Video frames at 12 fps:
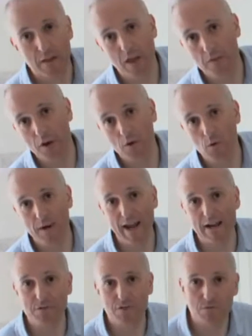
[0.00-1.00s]
Now the local
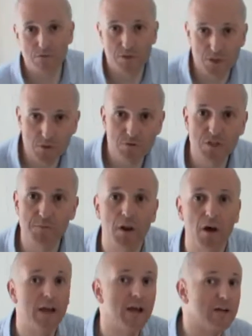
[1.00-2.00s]
council do
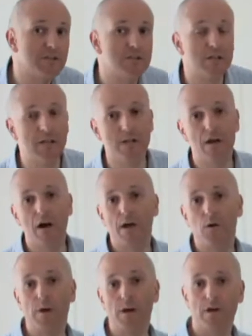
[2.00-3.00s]
supply us in
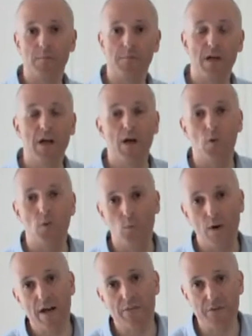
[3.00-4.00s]
High Wycombe
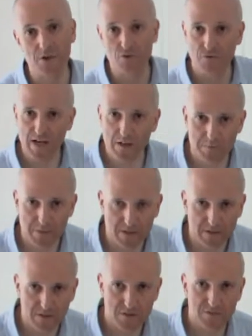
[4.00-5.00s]
with green
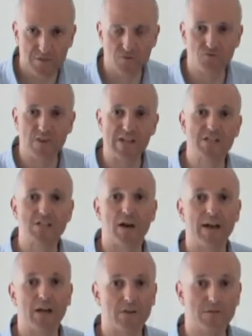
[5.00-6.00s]
bins for
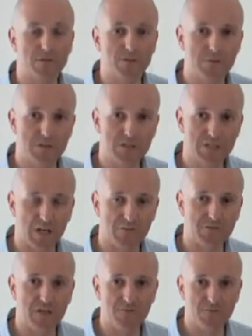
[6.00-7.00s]
recycling
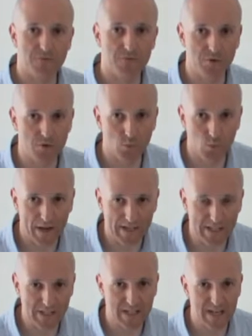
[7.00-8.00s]
foodstuffs and food
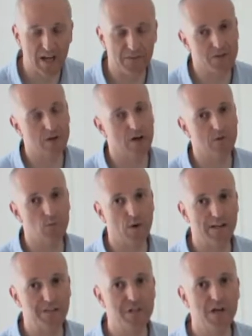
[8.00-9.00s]
waste and other garden
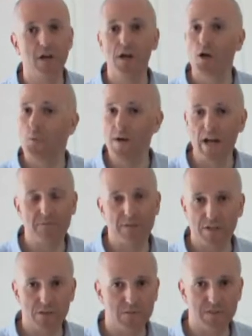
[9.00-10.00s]
waste. We never
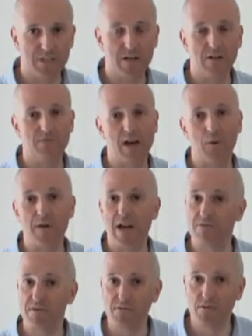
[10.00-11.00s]
use it, in fact we
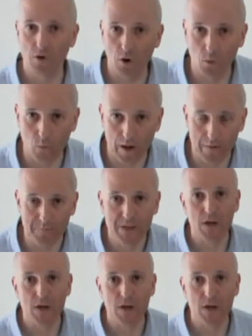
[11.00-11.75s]
never even got one